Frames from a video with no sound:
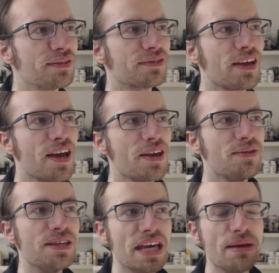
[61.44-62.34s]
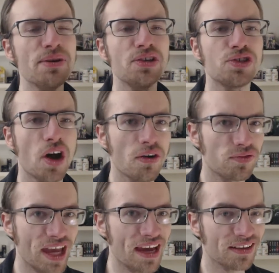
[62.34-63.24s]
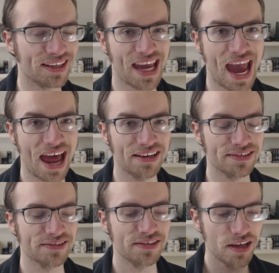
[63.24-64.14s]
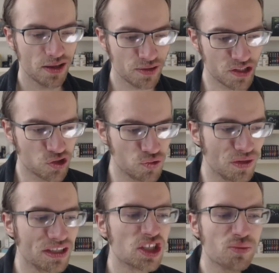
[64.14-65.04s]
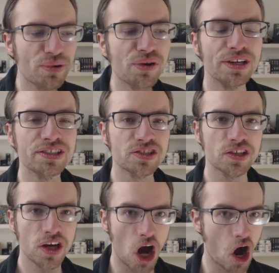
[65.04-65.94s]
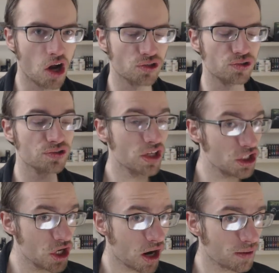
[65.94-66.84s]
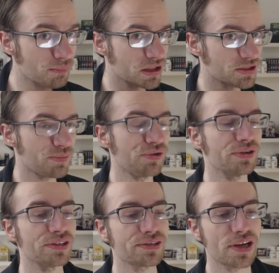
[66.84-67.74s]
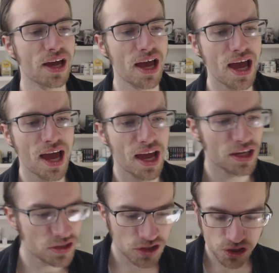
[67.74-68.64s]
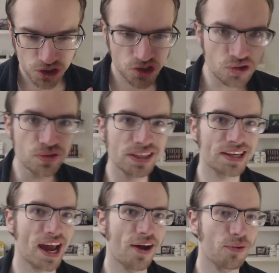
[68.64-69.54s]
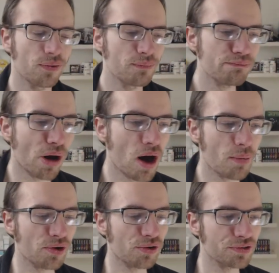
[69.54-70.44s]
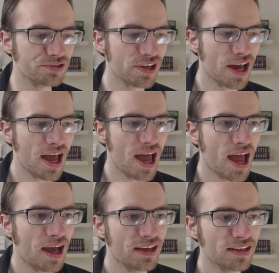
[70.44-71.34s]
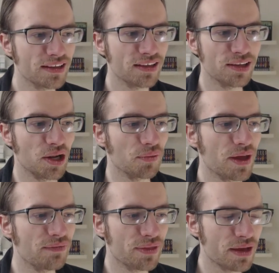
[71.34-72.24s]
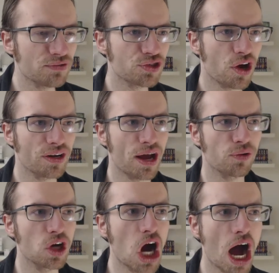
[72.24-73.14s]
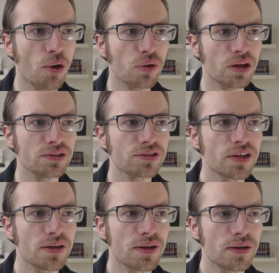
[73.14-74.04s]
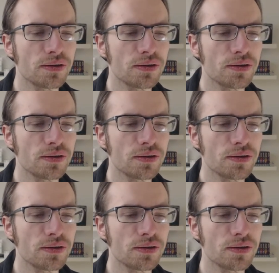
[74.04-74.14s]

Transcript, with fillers: this the image of Gale and Katniss, these two experienced hunters, young but experienced, shooting down bombers. You know, they they've shot down countless,